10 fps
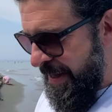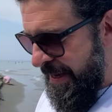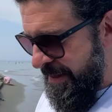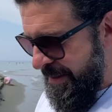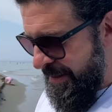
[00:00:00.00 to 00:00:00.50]

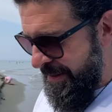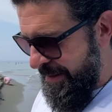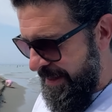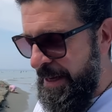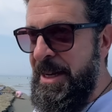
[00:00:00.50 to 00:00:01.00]
that
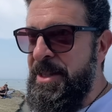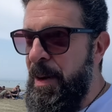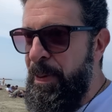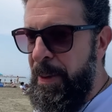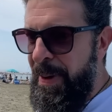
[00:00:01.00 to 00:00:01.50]
he's in
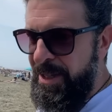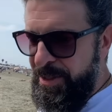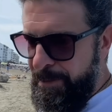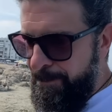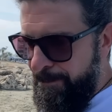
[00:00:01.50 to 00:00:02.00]
a big mess.